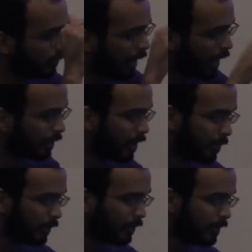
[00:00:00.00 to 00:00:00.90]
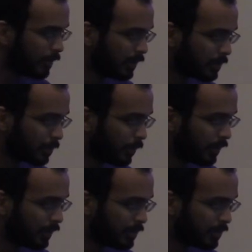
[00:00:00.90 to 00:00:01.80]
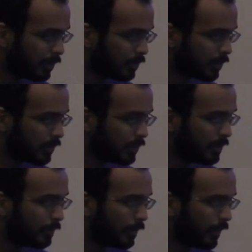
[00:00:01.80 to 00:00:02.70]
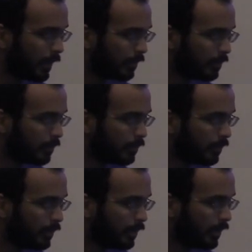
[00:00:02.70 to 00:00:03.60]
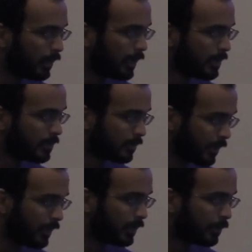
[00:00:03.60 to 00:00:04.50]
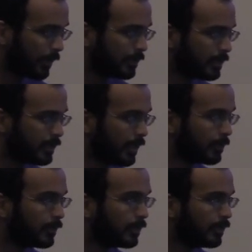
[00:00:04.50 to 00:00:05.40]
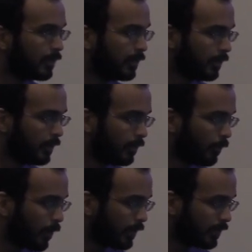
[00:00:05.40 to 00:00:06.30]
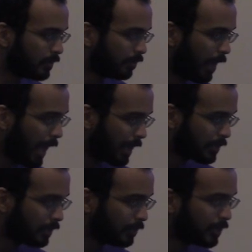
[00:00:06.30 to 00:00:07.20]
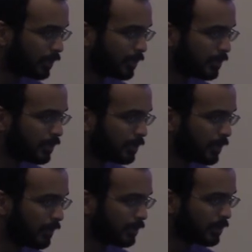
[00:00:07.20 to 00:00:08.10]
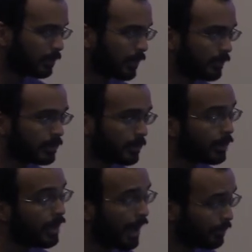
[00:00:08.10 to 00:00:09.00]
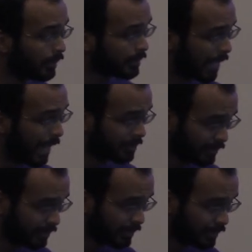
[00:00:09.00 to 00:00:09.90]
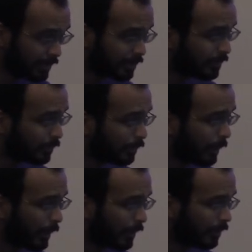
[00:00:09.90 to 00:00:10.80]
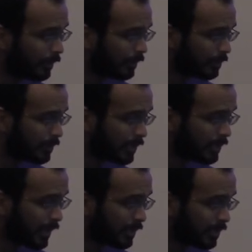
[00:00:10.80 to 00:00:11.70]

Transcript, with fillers: that comma, even this one, is still just its default value. Okay. In case there's nothing in the preferences table, what this actually returns is whatever's in the preferences table. Yeah. I believe it's actually this still, mm -hmm. but so we did set it